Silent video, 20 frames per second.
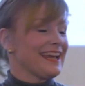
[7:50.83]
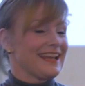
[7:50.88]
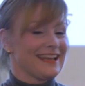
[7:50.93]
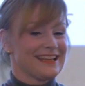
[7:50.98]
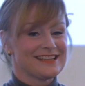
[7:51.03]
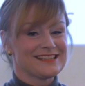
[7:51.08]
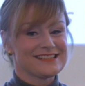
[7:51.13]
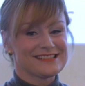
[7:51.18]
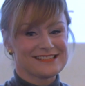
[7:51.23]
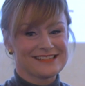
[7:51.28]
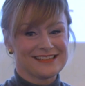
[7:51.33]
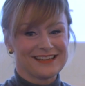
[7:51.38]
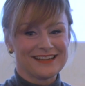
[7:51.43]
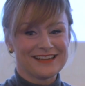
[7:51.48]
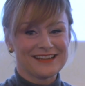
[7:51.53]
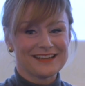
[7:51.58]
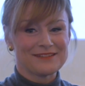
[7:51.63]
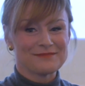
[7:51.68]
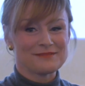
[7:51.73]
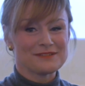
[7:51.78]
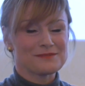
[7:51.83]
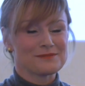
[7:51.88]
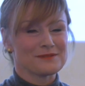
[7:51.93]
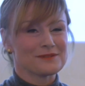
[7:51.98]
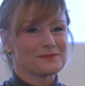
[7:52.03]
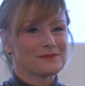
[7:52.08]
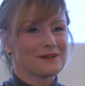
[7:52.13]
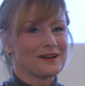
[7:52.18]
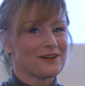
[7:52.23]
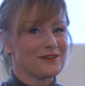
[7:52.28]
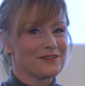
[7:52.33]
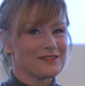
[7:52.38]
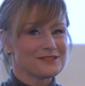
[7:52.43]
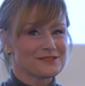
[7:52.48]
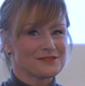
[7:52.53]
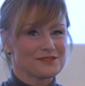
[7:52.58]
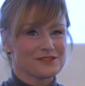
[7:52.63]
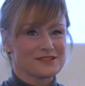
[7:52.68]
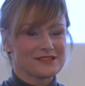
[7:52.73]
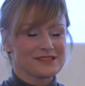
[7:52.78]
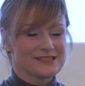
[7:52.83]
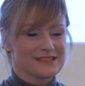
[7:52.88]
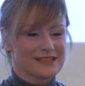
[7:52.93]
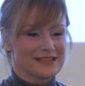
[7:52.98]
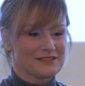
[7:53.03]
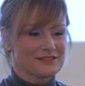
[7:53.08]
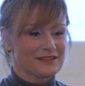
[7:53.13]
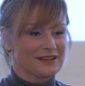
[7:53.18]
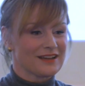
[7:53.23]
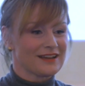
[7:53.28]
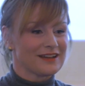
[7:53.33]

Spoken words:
As Ms. Boissard also just said,